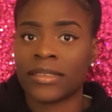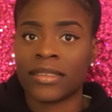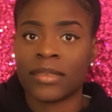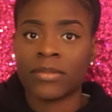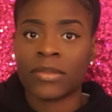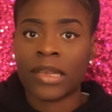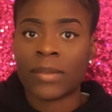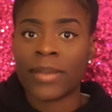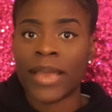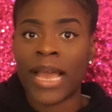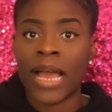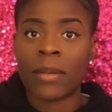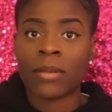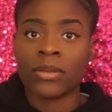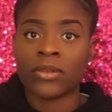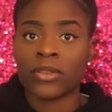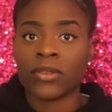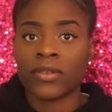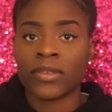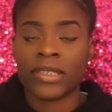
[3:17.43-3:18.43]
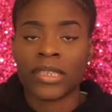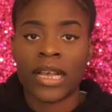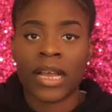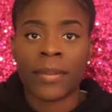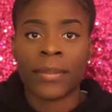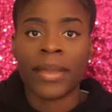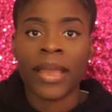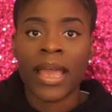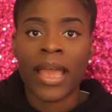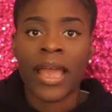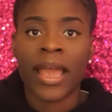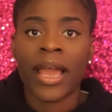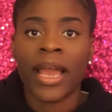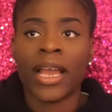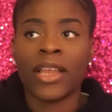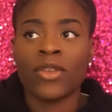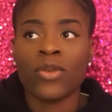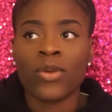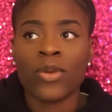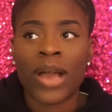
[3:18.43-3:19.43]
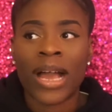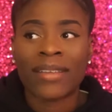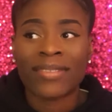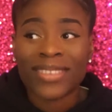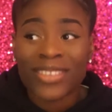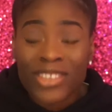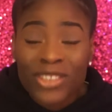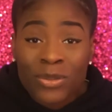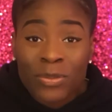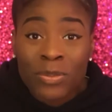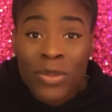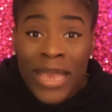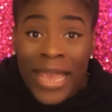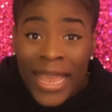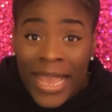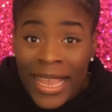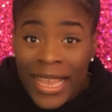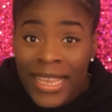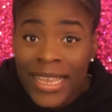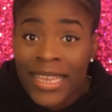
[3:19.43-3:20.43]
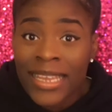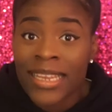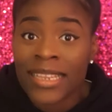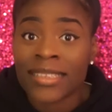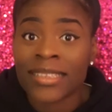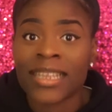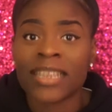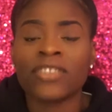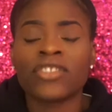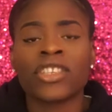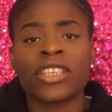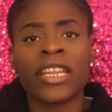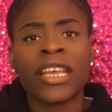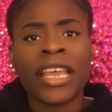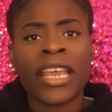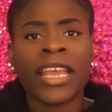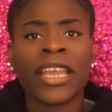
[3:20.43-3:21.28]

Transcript: Sometimes it happens over time, and you have to just pay keen attention.